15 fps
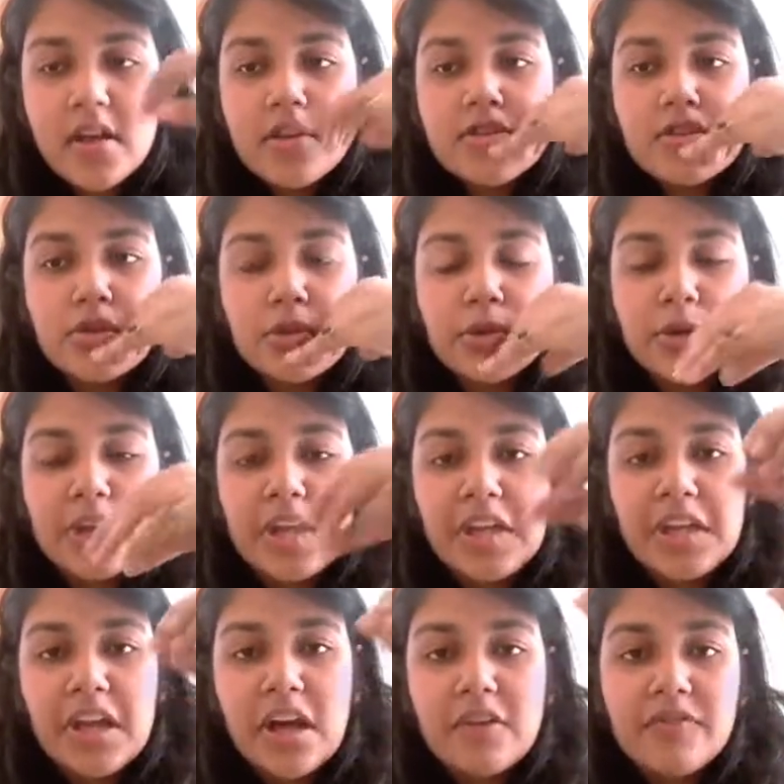So
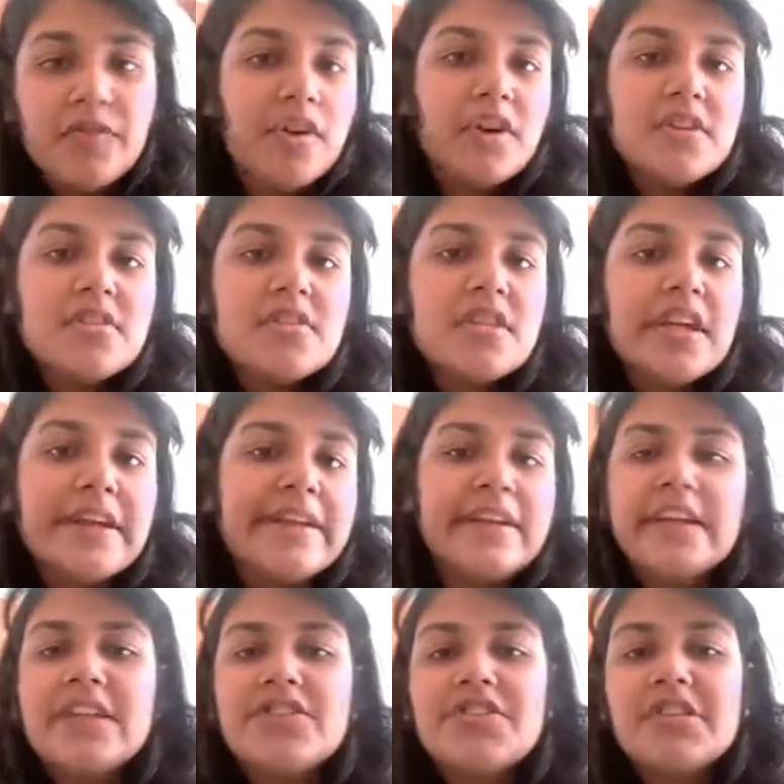in our first
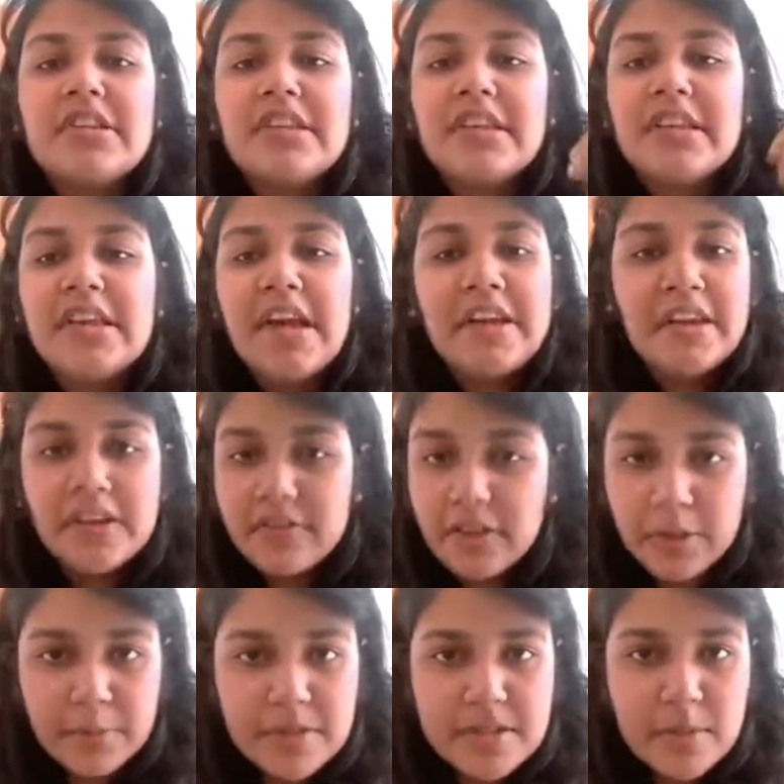iteration, the error
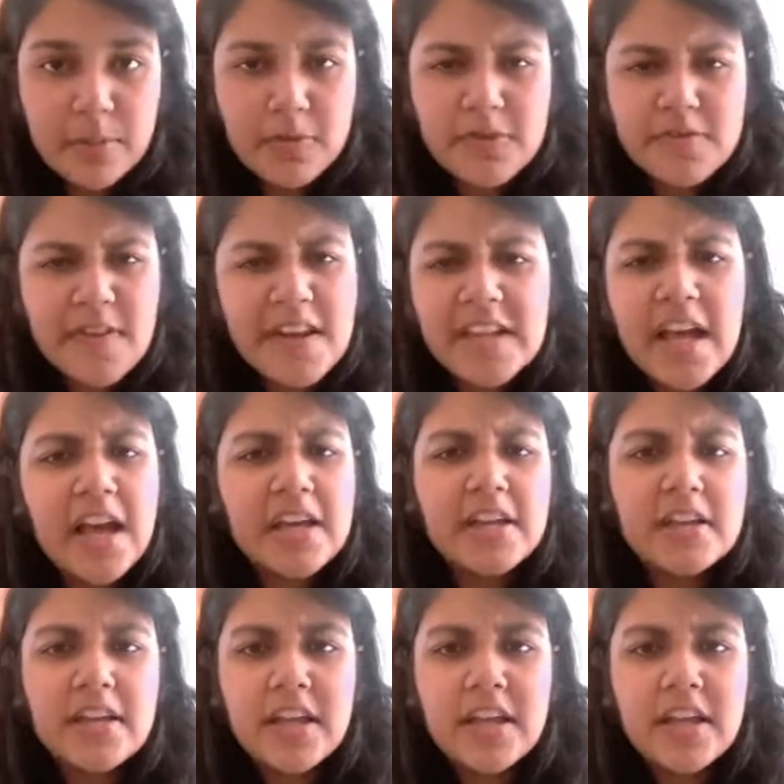will be suppose very high,